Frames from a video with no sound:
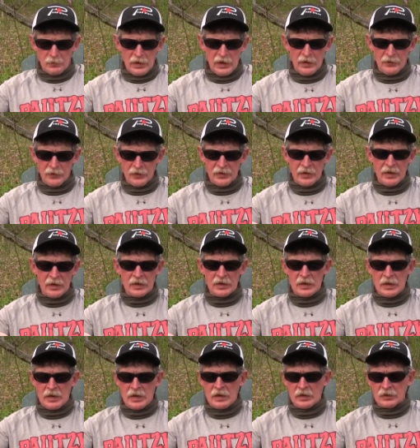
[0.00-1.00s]

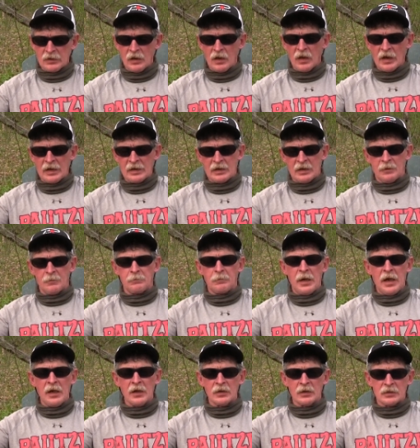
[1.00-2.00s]
everything in line and
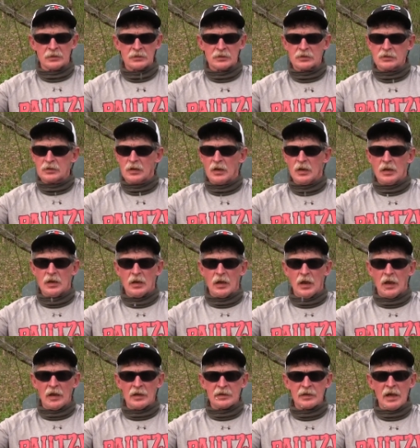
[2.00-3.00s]
balanced.
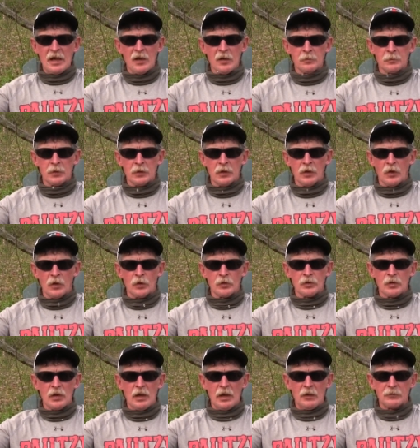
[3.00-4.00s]
And down below,
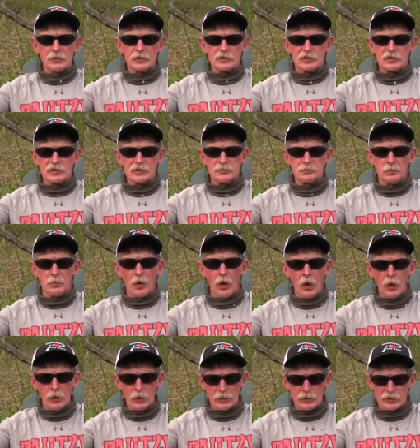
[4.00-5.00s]
you have a
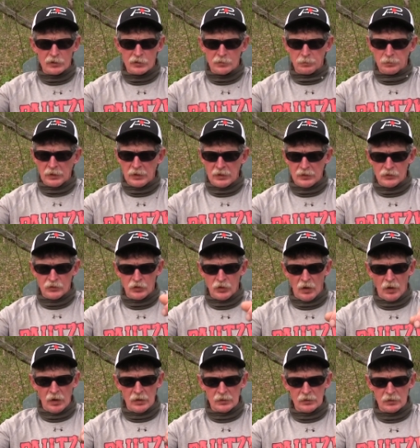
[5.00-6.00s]
smaller split
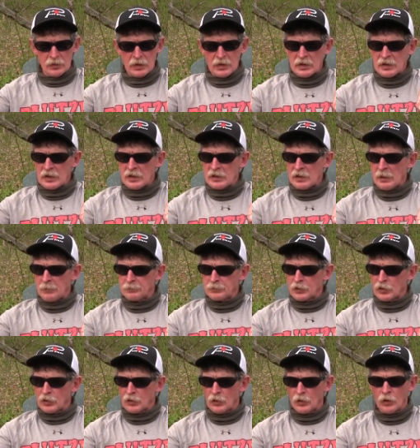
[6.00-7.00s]
shot leading
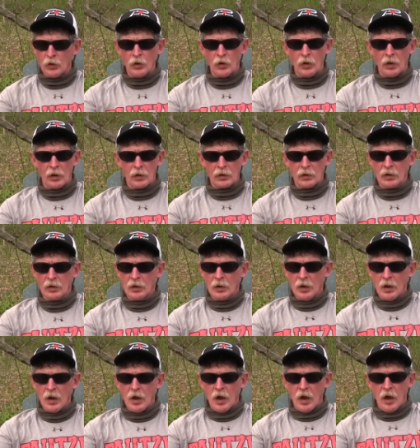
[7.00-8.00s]
up to your hook.
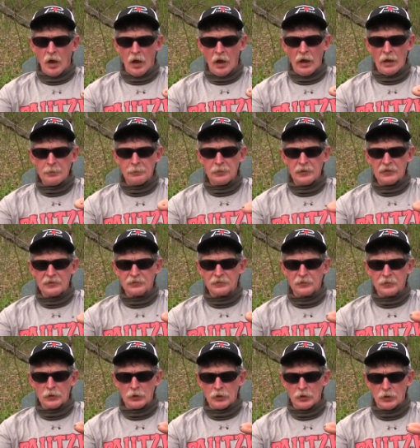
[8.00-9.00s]
I
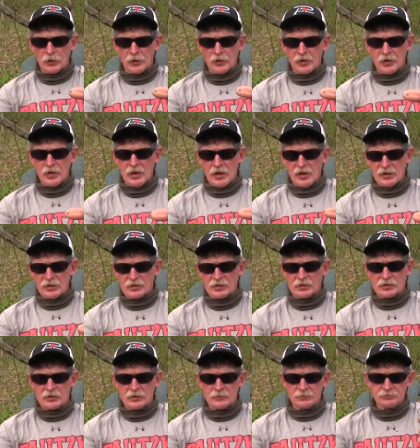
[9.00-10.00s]
prefer
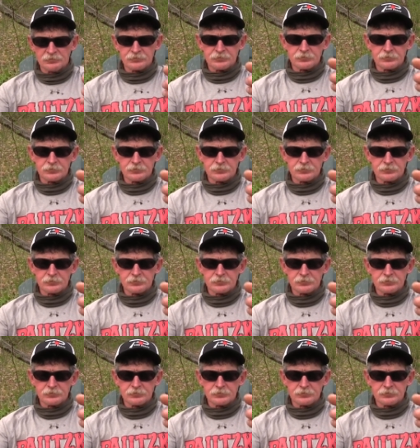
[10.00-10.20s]
this